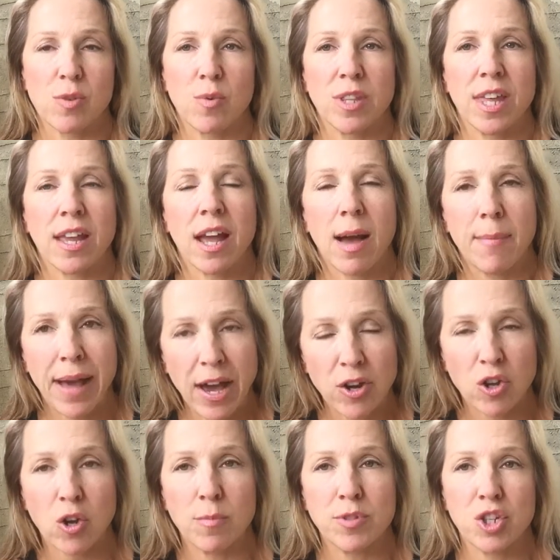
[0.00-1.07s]
that when they come out
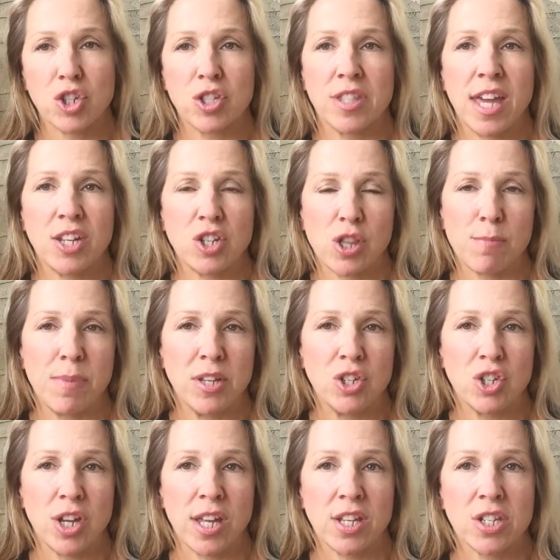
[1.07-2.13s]
of competition, they just
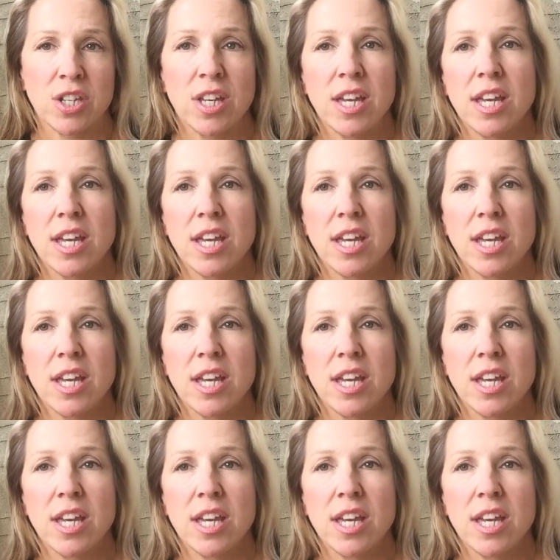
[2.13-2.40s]
binge eat.